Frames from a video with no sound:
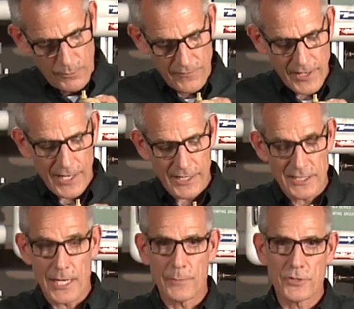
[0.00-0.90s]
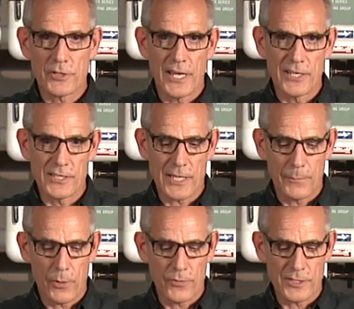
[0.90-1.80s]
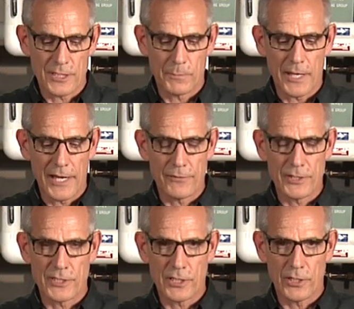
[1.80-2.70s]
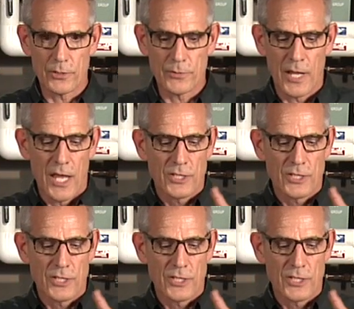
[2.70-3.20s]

We've got uh, temperature gauges on both the supply and return,